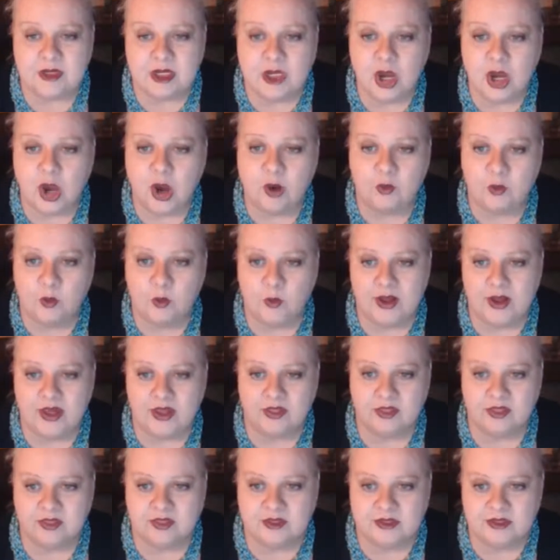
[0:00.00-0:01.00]
cope
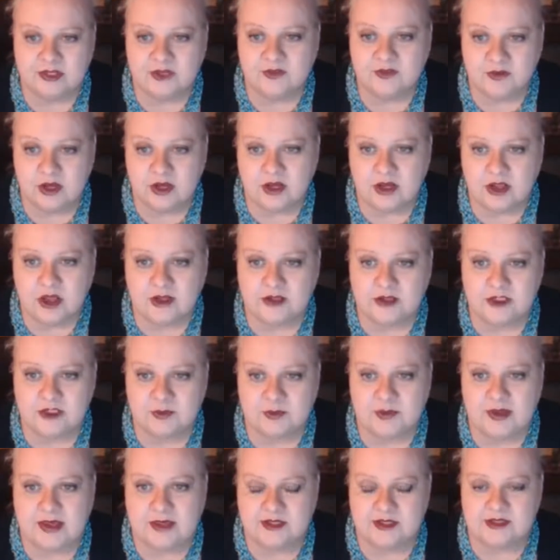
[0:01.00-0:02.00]
with the different color
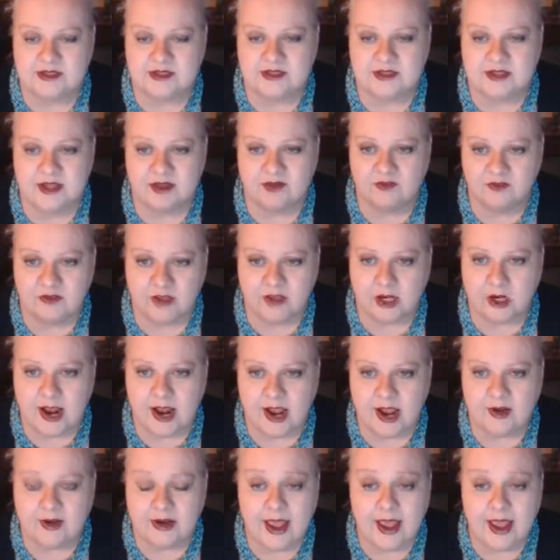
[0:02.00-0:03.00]
spaces and
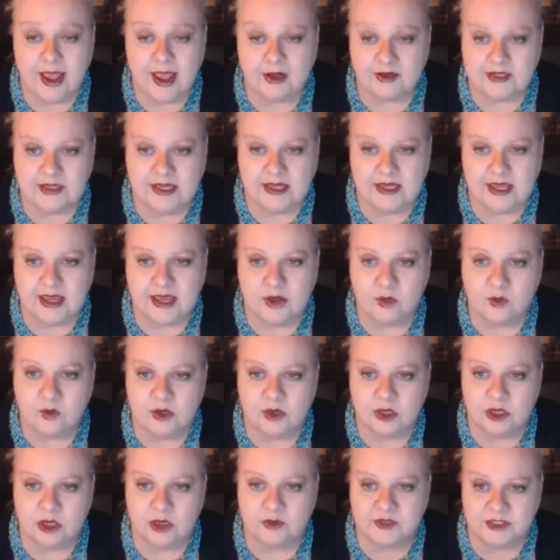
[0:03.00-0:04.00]
figure out how to get
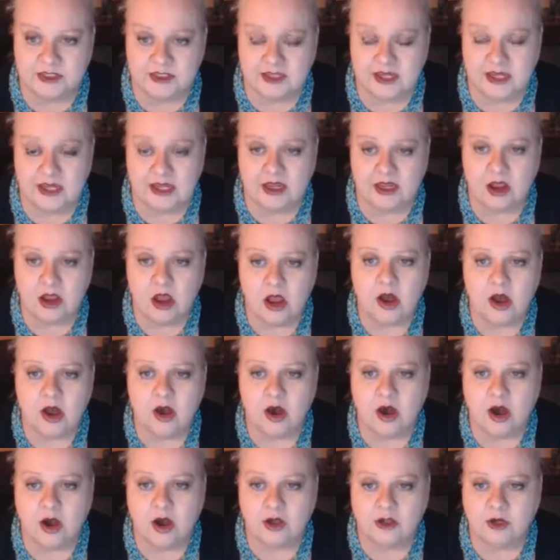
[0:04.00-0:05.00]
what you see
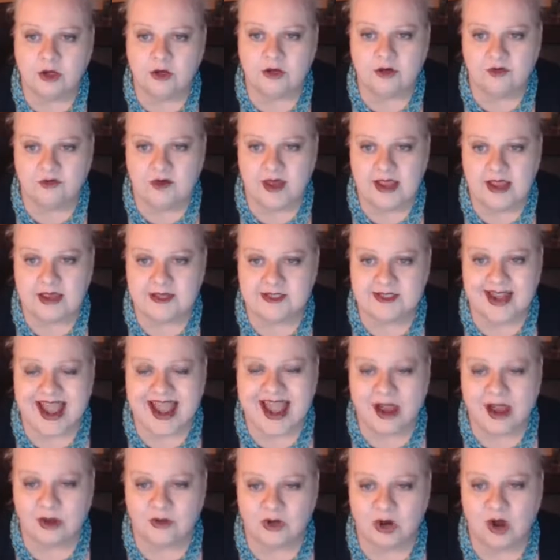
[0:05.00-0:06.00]
on your device
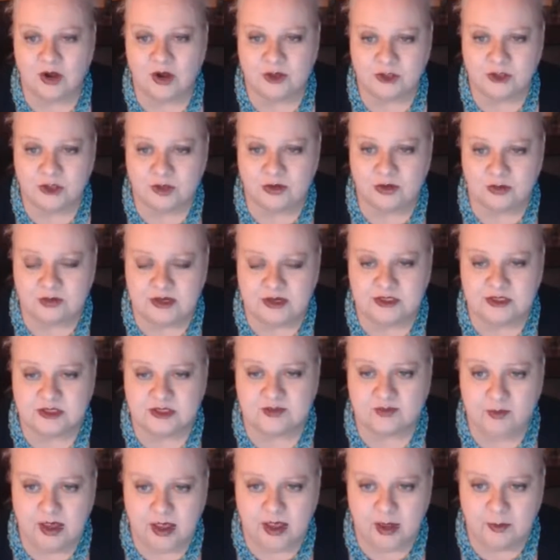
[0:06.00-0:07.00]
out onto a
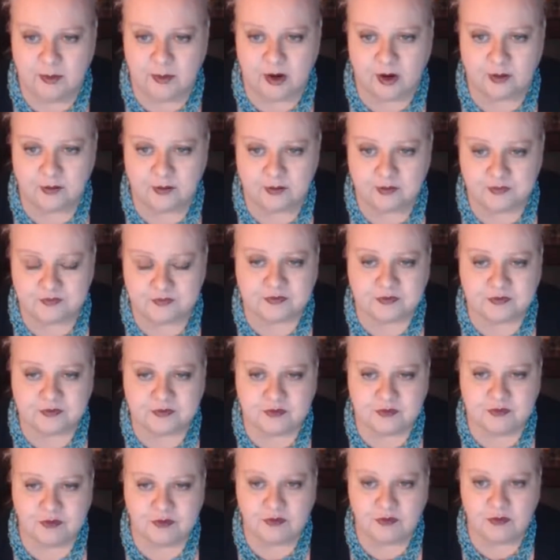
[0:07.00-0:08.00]
piece of paper.
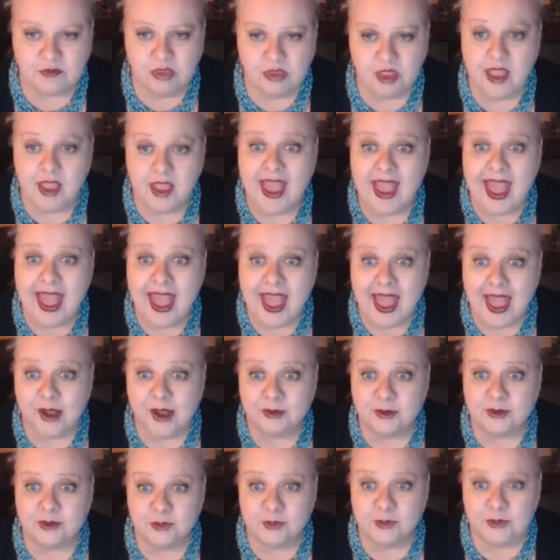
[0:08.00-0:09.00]

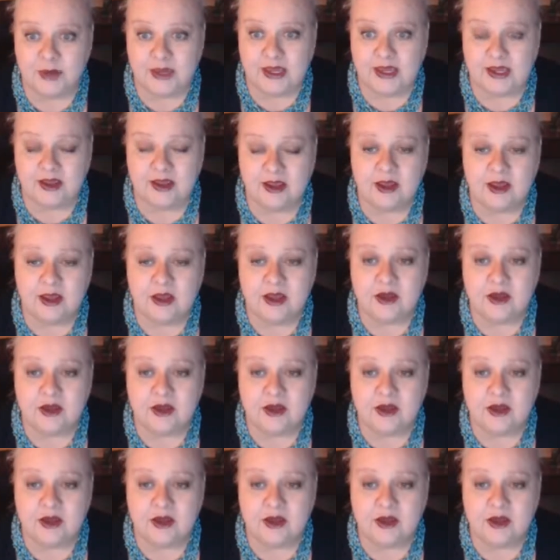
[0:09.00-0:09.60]
How do we